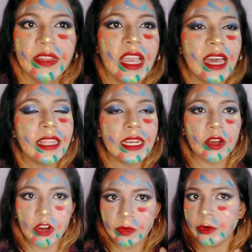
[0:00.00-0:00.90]
And then
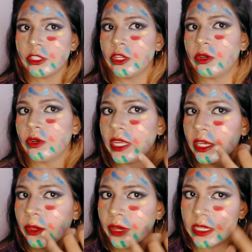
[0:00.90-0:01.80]
like almost you know
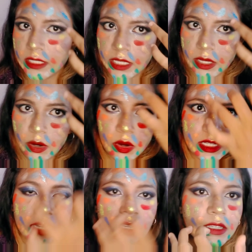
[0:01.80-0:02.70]
like you can see all
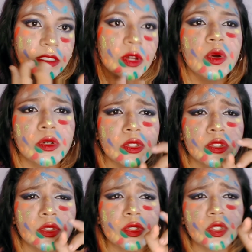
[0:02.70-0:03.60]
colors, you know
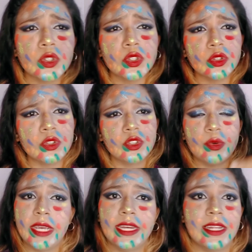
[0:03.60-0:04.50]
konja
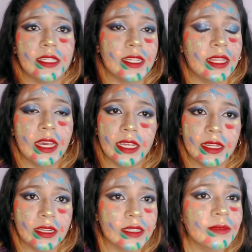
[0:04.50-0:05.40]
variation na irukku.